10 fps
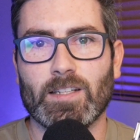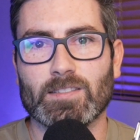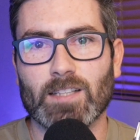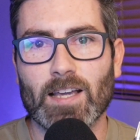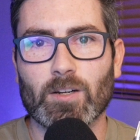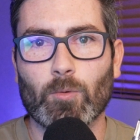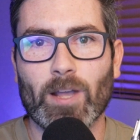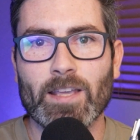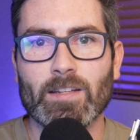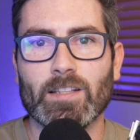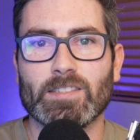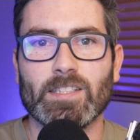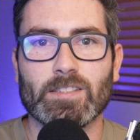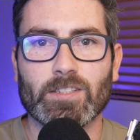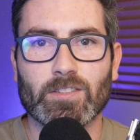it's lighter weight, it's
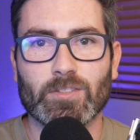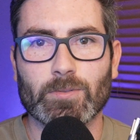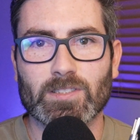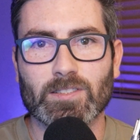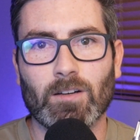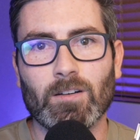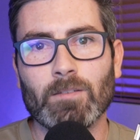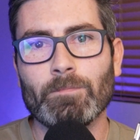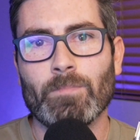easier to install,